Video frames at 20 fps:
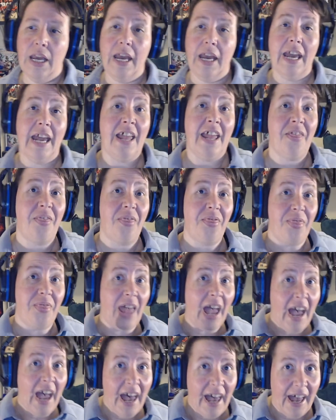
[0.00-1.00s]
And
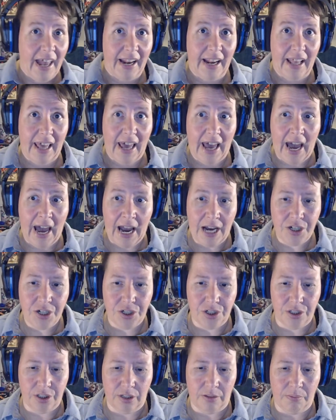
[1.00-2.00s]
that
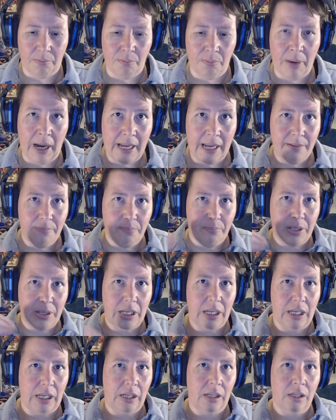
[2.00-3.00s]
actually might
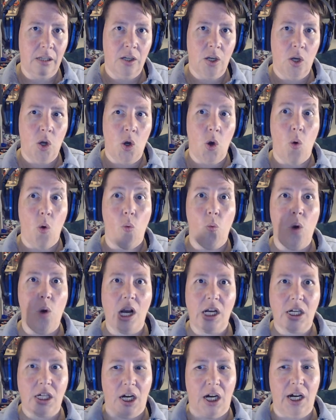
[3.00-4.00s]
be
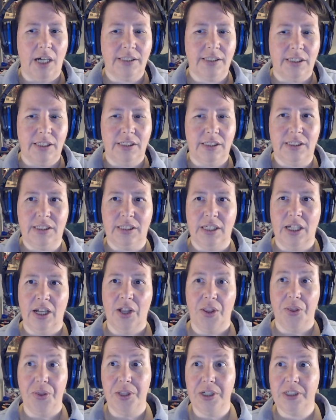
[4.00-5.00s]
what causes
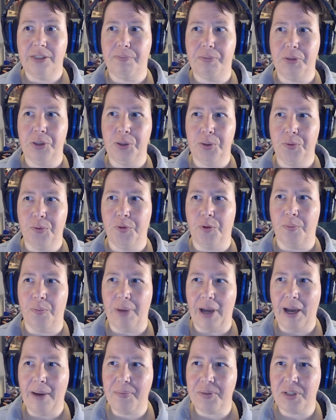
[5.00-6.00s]
this beautiful
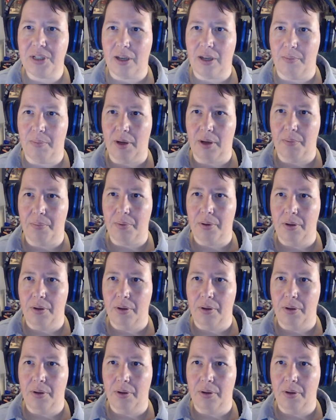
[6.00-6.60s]
map to come up.